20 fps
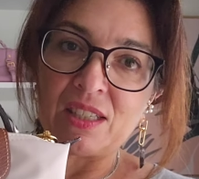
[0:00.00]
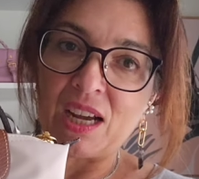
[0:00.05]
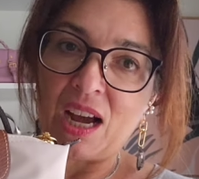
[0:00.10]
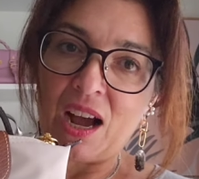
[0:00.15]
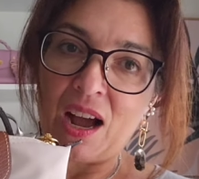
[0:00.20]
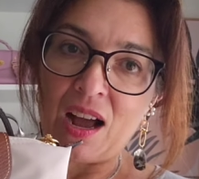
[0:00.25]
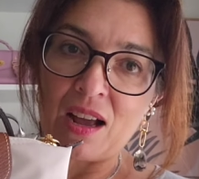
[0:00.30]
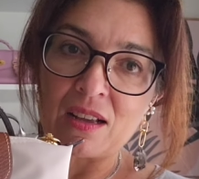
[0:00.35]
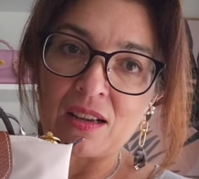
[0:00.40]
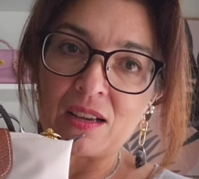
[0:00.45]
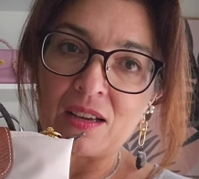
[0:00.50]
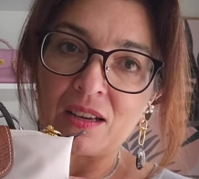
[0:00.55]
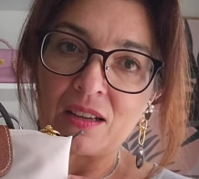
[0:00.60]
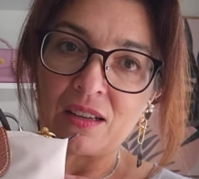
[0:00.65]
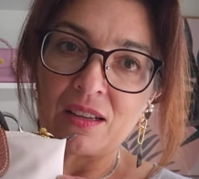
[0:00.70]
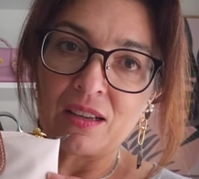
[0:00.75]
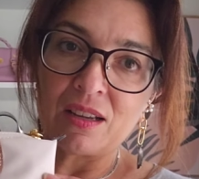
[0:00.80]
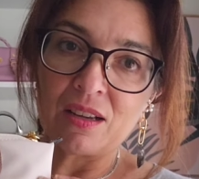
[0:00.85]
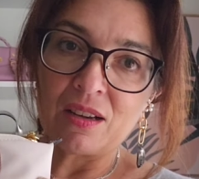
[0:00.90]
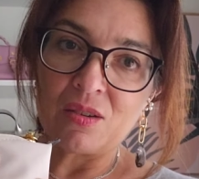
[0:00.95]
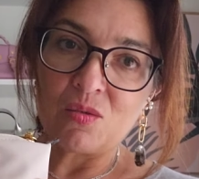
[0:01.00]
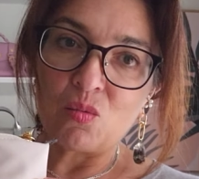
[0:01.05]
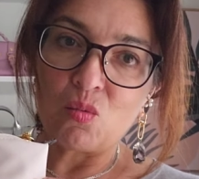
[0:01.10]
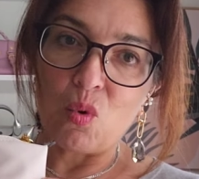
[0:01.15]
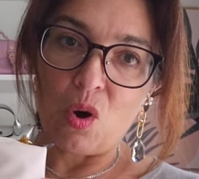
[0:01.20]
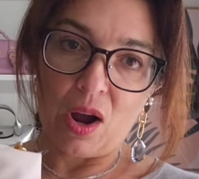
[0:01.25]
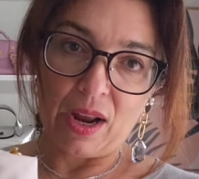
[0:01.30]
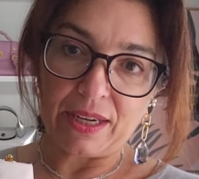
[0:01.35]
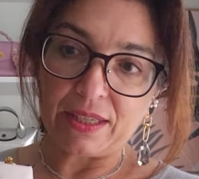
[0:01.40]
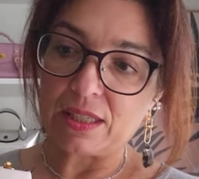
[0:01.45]
dark
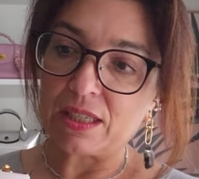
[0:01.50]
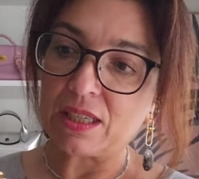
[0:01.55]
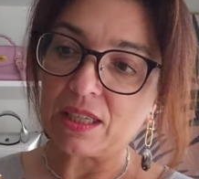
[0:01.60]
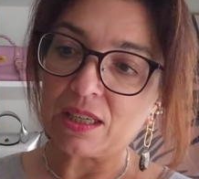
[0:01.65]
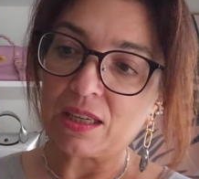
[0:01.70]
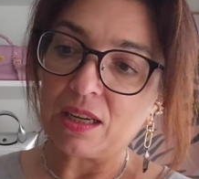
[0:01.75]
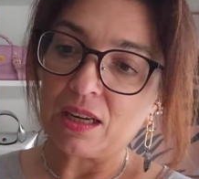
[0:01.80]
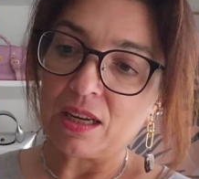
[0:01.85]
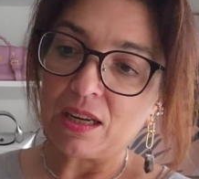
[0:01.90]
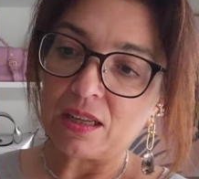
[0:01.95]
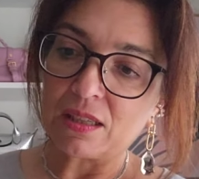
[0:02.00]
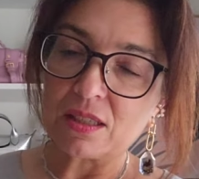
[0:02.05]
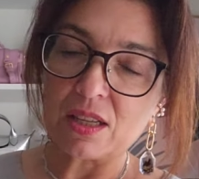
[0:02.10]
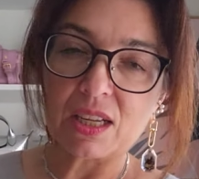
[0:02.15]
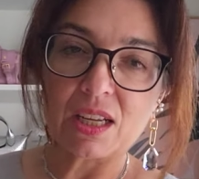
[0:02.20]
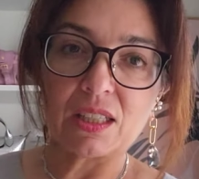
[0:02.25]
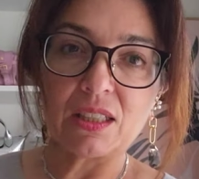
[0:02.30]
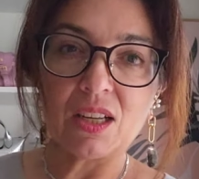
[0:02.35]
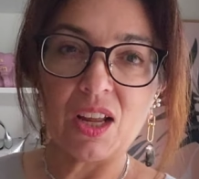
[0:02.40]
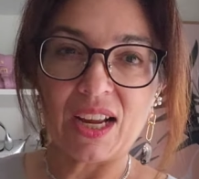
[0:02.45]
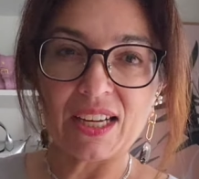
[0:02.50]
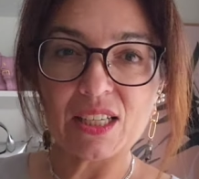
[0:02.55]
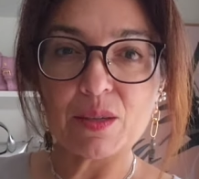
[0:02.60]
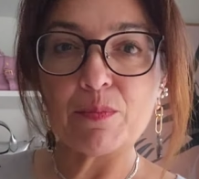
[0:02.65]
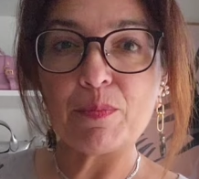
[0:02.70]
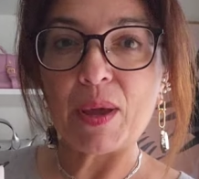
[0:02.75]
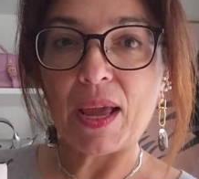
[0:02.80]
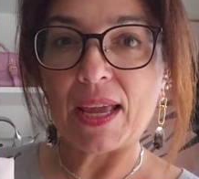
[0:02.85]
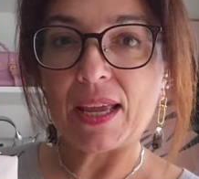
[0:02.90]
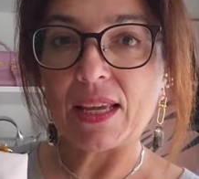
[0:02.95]
white, like a
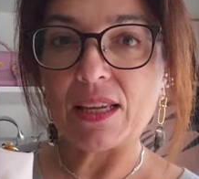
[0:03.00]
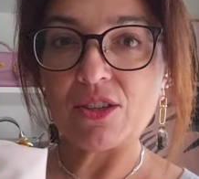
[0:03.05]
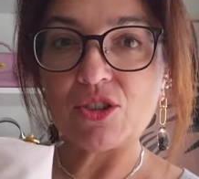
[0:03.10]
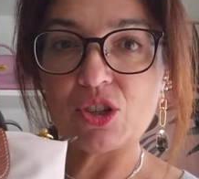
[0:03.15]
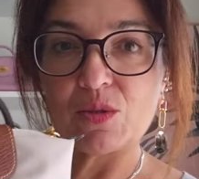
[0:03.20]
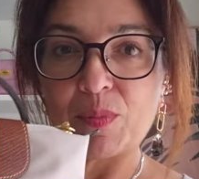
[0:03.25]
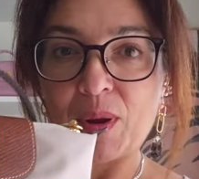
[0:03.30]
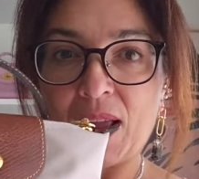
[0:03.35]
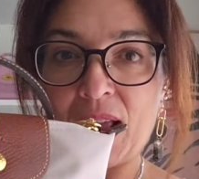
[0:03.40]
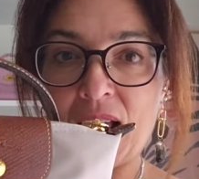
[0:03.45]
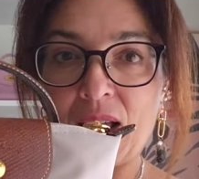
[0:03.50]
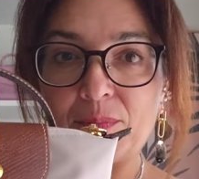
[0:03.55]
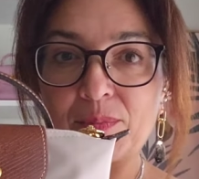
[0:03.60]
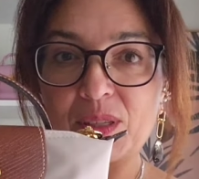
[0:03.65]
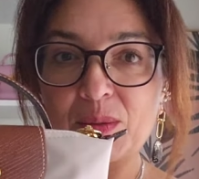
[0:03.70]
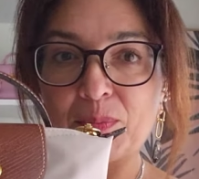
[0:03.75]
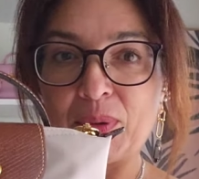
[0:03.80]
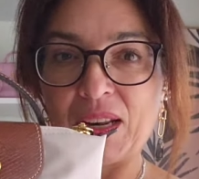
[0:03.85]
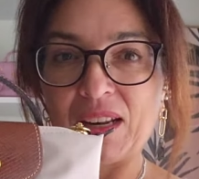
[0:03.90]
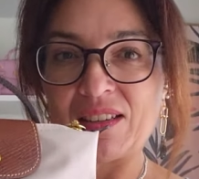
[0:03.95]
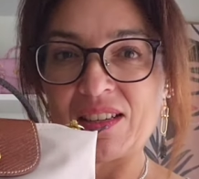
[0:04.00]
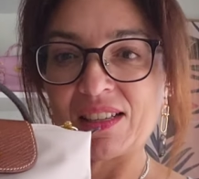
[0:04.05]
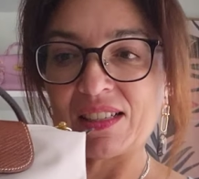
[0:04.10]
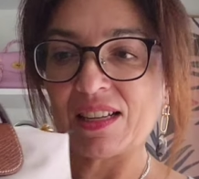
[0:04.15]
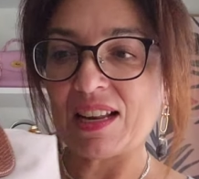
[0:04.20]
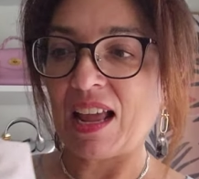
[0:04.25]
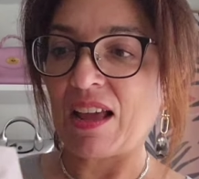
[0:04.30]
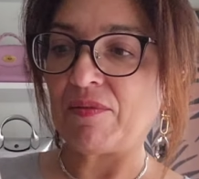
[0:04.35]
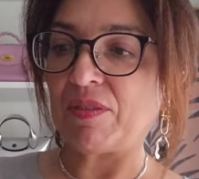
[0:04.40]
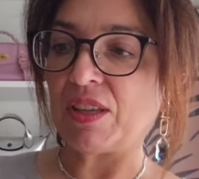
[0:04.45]
light beige perhaps, but it
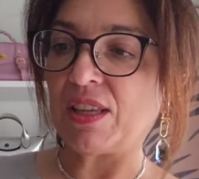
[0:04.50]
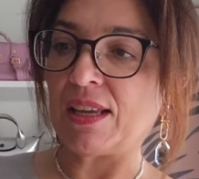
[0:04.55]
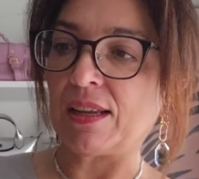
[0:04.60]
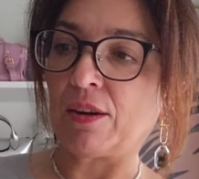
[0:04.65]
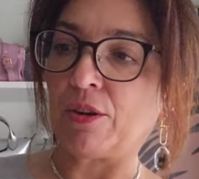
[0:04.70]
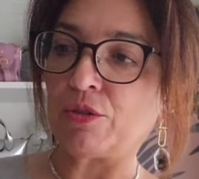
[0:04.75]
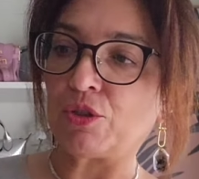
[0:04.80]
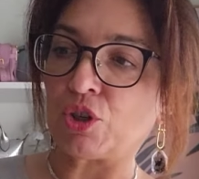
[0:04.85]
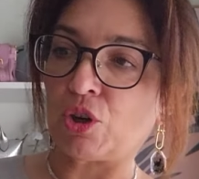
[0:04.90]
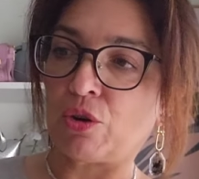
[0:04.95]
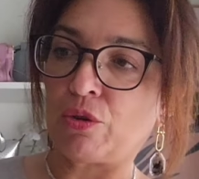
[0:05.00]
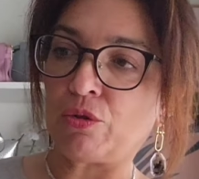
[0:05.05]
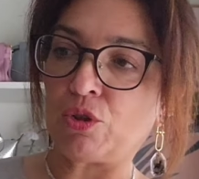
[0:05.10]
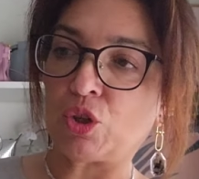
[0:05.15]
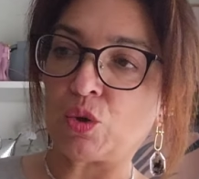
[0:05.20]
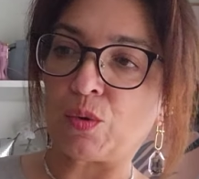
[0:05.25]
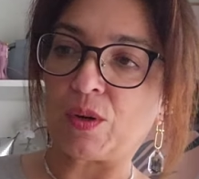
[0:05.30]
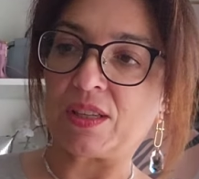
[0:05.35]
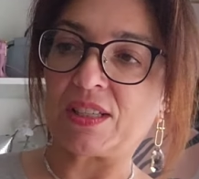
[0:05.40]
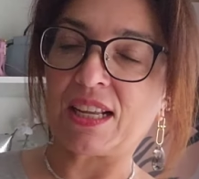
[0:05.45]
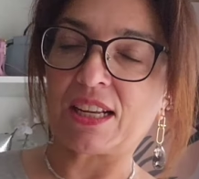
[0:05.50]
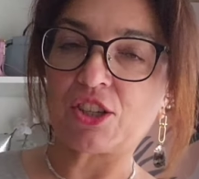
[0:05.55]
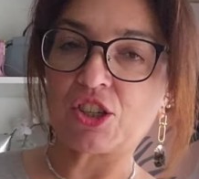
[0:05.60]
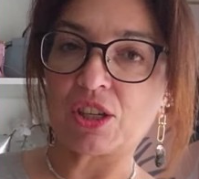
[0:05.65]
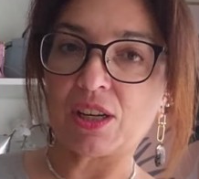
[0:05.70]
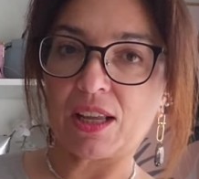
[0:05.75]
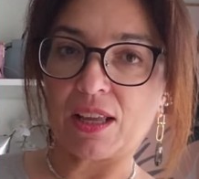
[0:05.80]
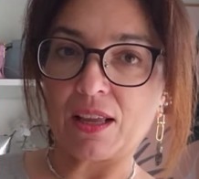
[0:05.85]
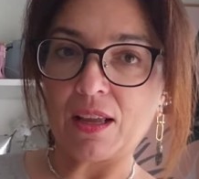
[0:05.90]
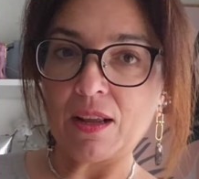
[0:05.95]
doesn't have a yellow tone to it. It's
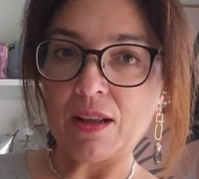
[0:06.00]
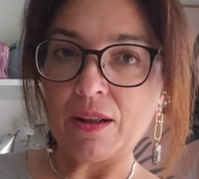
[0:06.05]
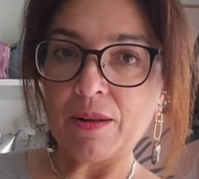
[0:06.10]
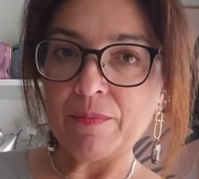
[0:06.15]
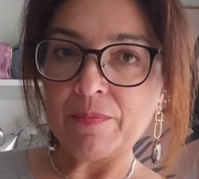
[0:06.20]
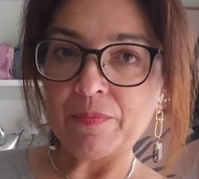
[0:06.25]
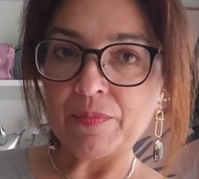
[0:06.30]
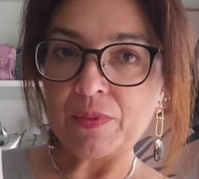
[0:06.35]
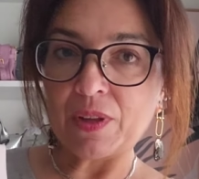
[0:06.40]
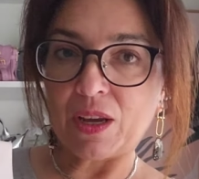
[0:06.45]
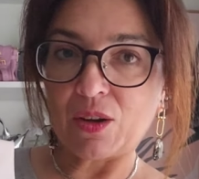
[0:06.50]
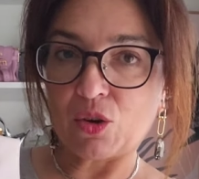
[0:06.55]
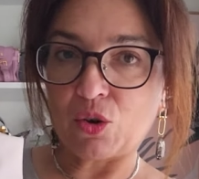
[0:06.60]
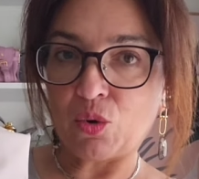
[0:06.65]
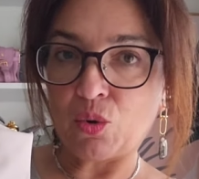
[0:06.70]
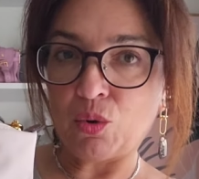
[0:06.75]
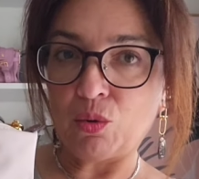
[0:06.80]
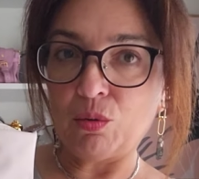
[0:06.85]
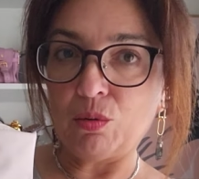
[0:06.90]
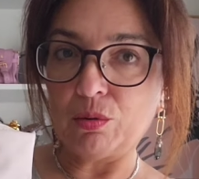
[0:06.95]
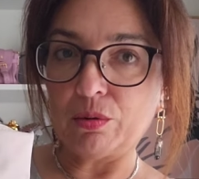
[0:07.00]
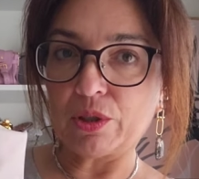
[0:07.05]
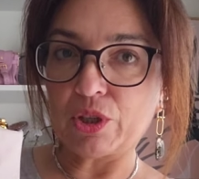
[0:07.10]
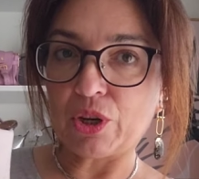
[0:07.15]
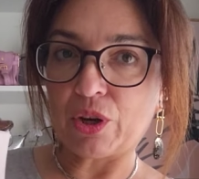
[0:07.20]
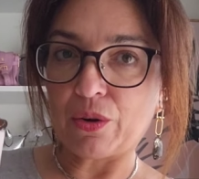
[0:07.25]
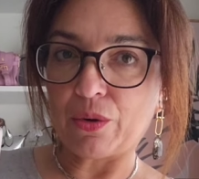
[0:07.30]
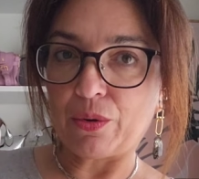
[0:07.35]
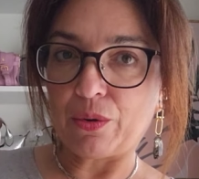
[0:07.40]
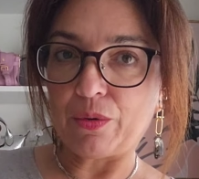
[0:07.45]
actually a cool
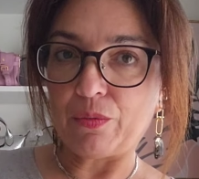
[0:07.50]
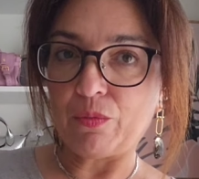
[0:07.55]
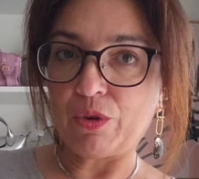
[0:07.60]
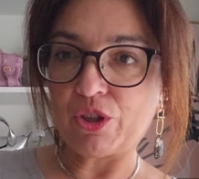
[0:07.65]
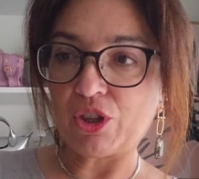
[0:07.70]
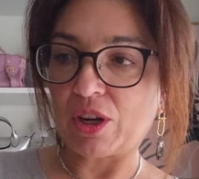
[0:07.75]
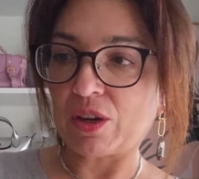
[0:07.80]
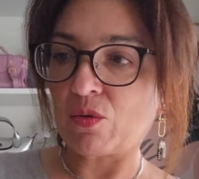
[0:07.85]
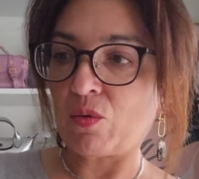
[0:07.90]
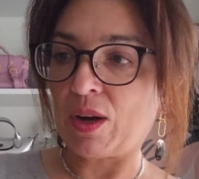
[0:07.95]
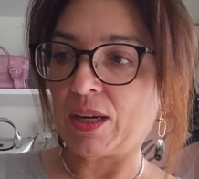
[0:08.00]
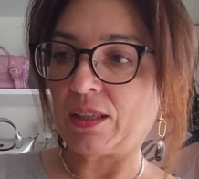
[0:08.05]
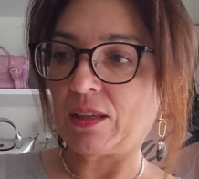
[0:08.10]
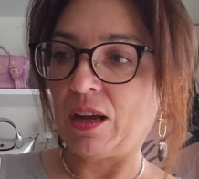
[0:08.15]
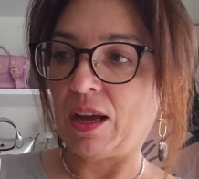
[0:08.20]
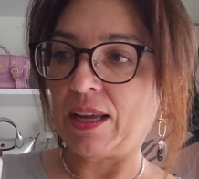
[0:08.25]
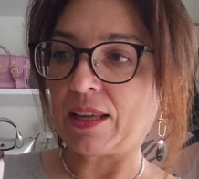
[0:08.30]
tone, which I quite